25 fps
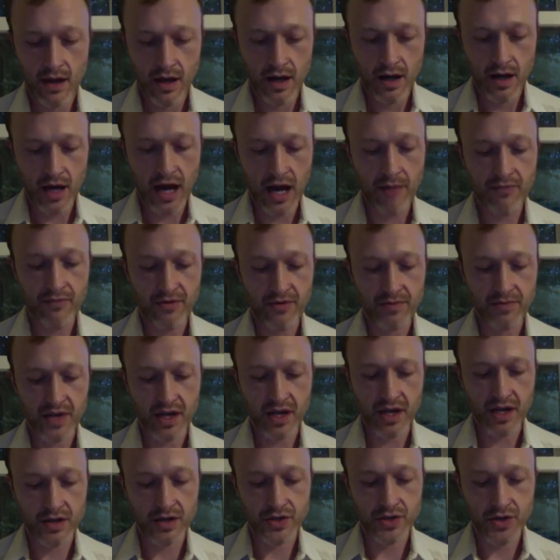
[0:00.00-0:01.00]
I'm from the
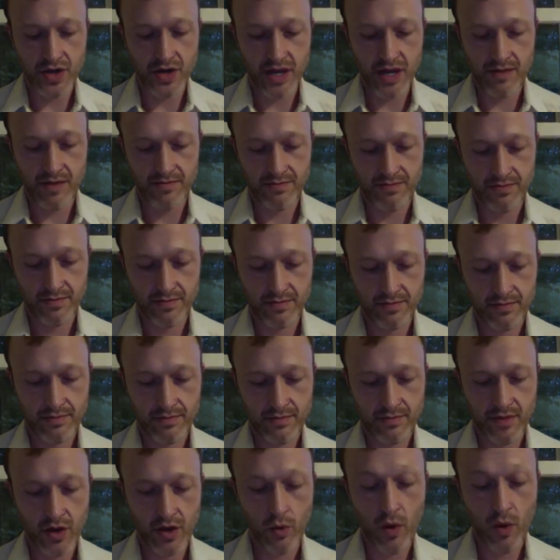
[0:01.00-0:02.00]
country,
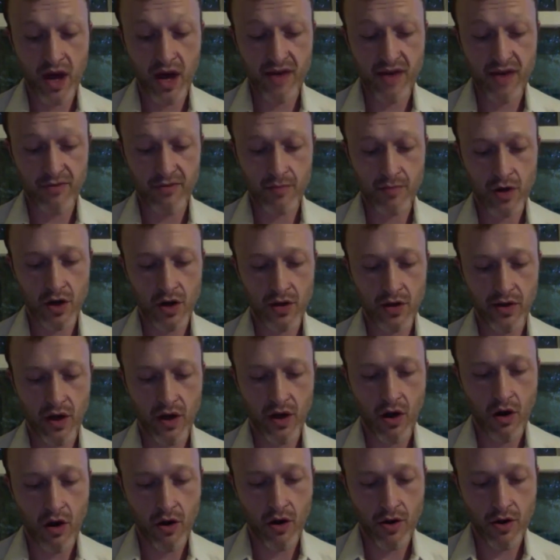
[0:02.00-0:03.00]
away from all the
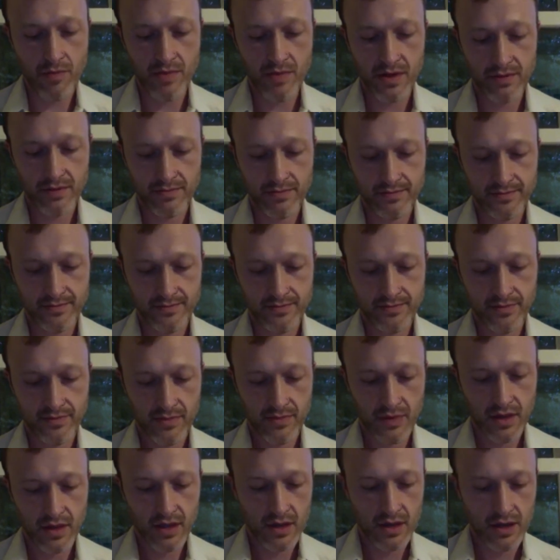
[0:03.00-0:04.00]
harm,
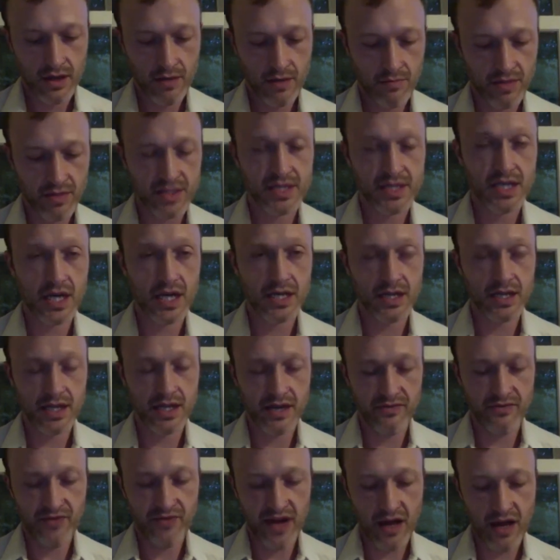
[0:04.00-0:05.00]
but suddenly
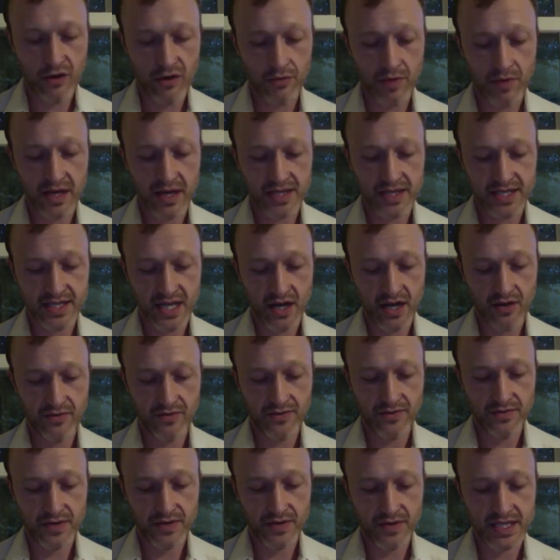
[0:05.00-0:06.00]
found
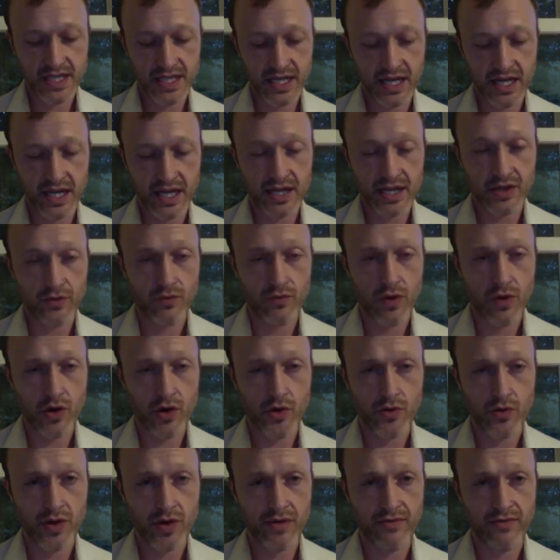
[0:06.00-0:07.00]
myself sitting at the
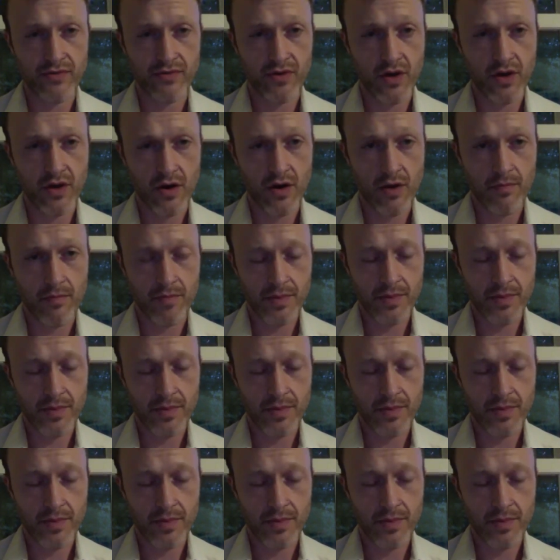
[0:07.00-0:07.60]
Rotary Farm.